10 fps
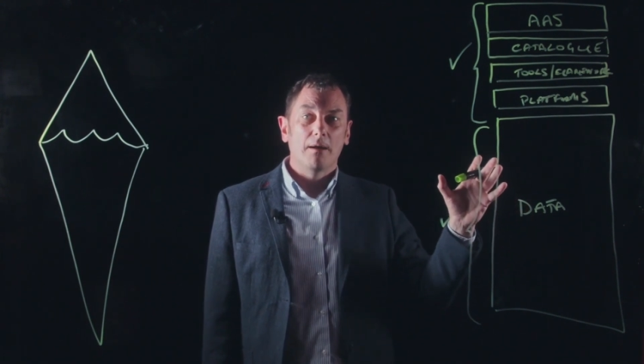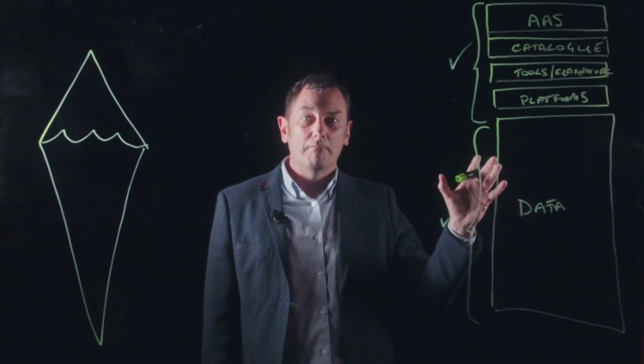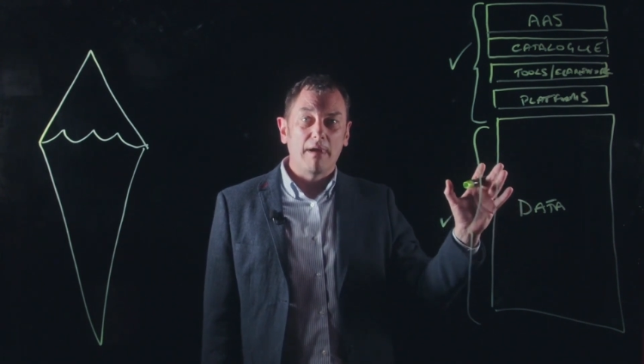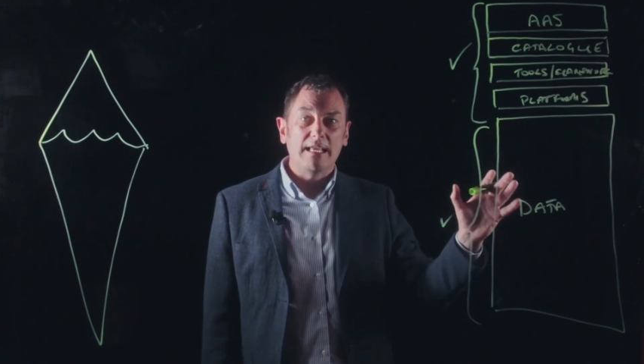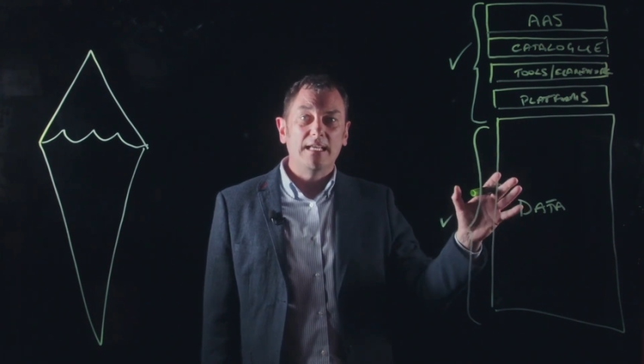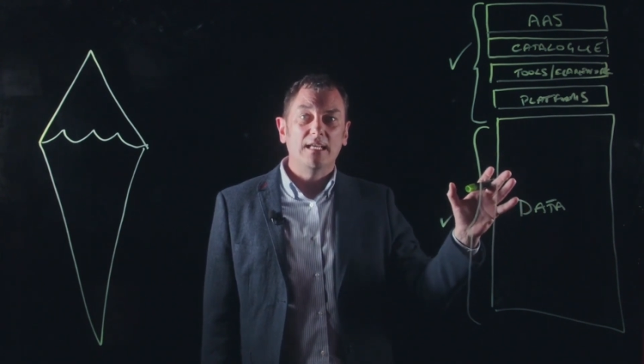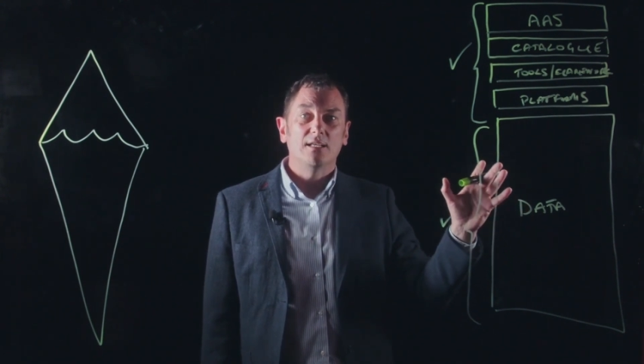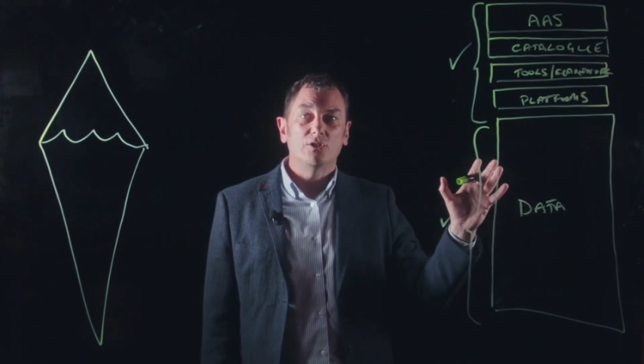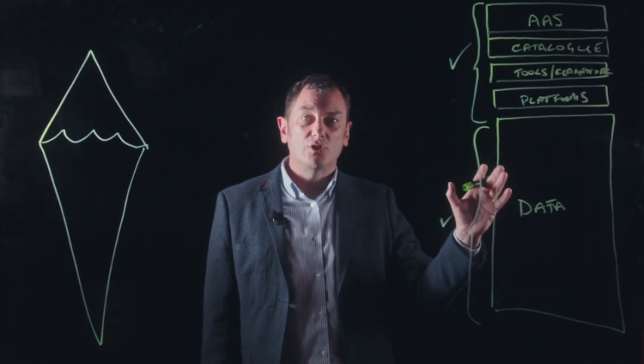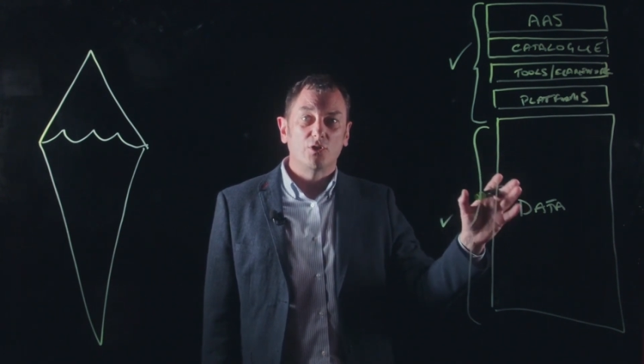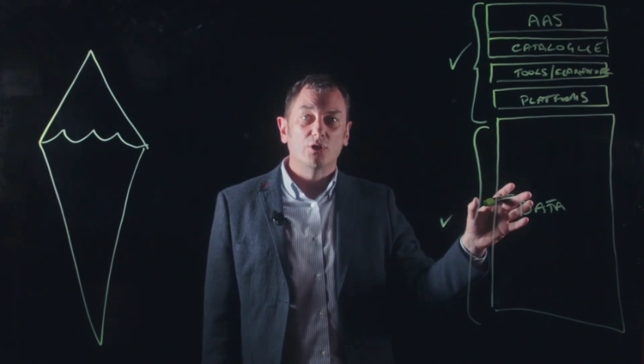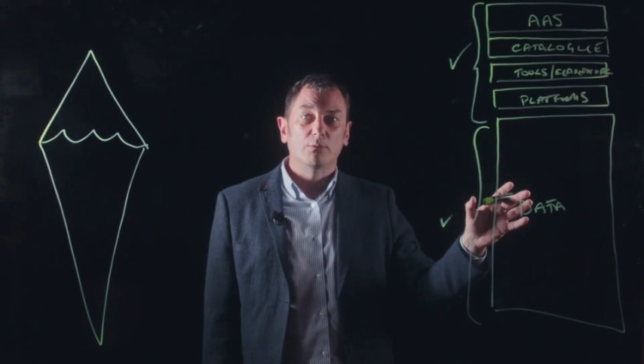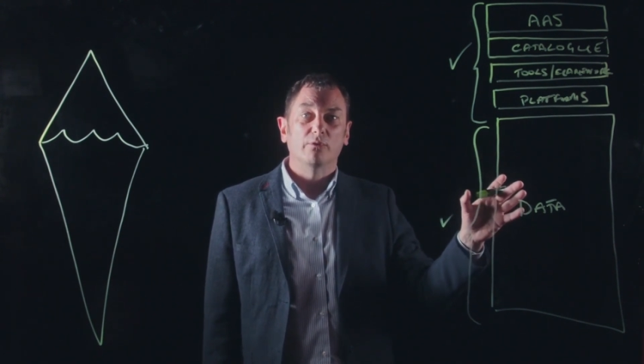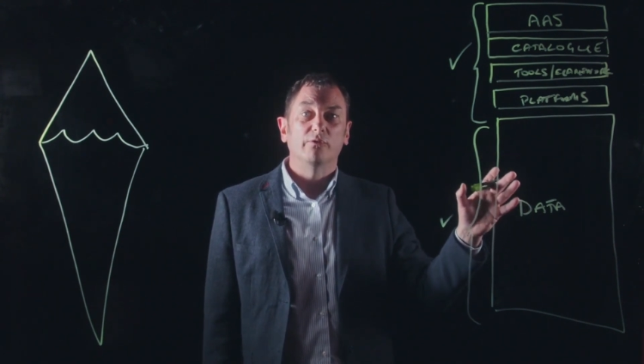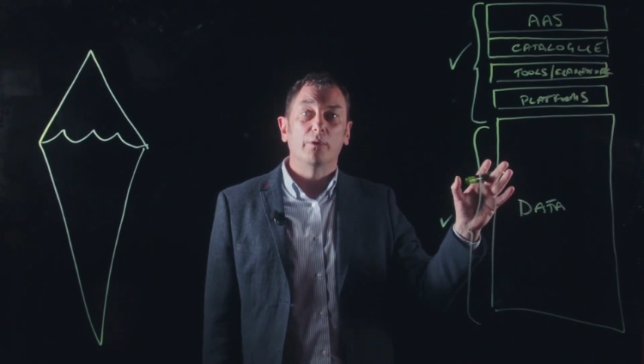making it
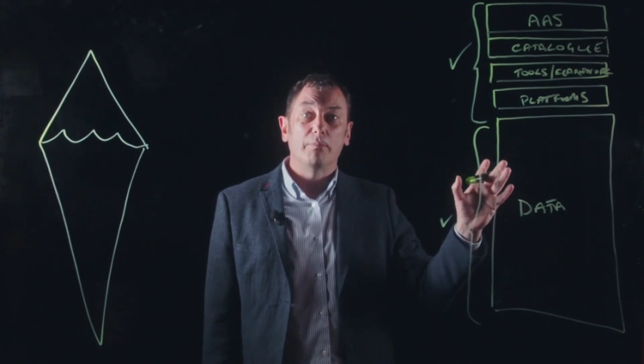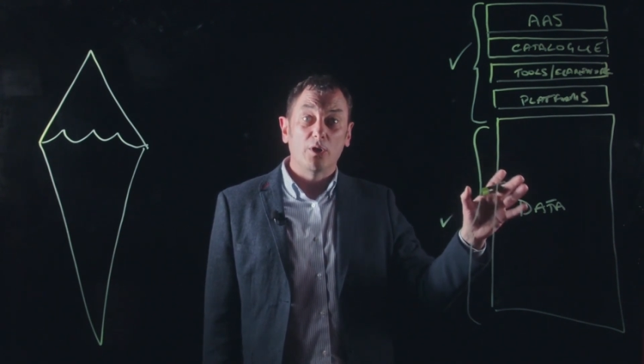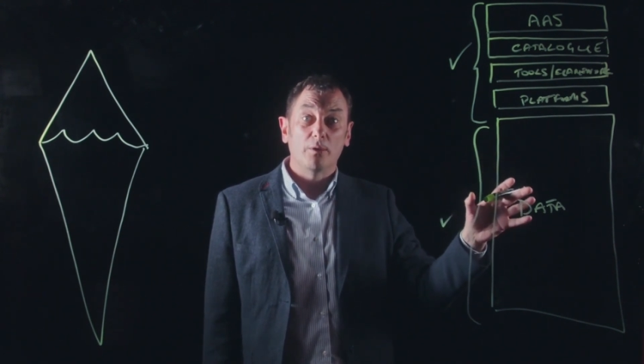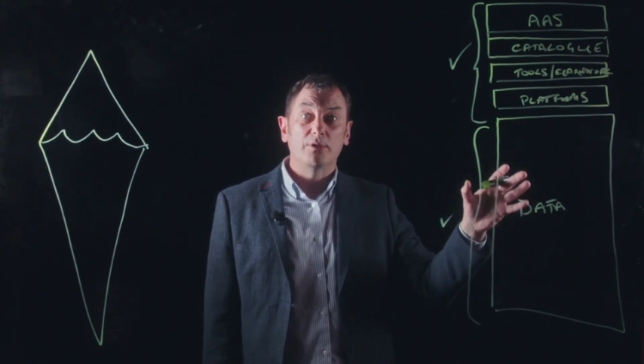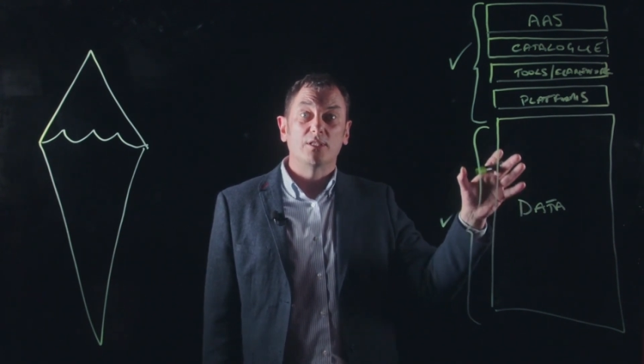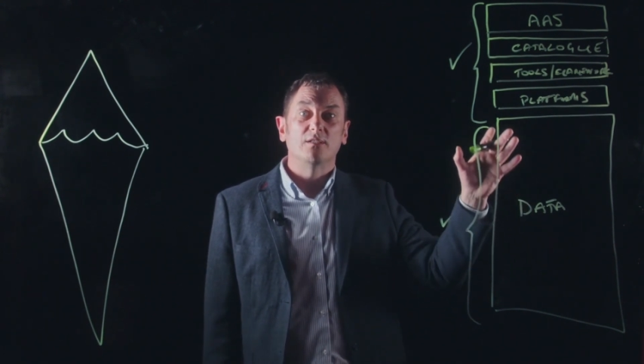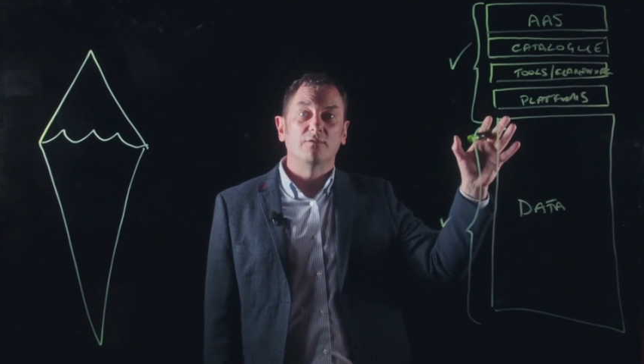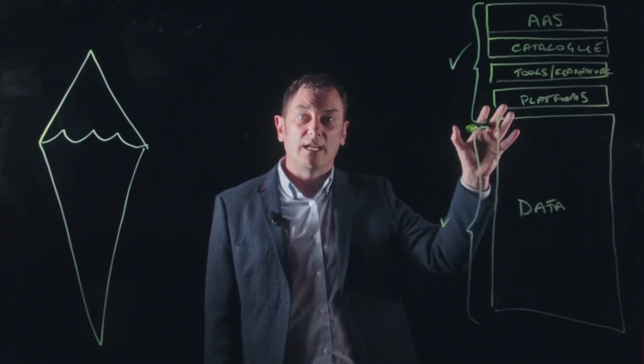suitable for the purposes of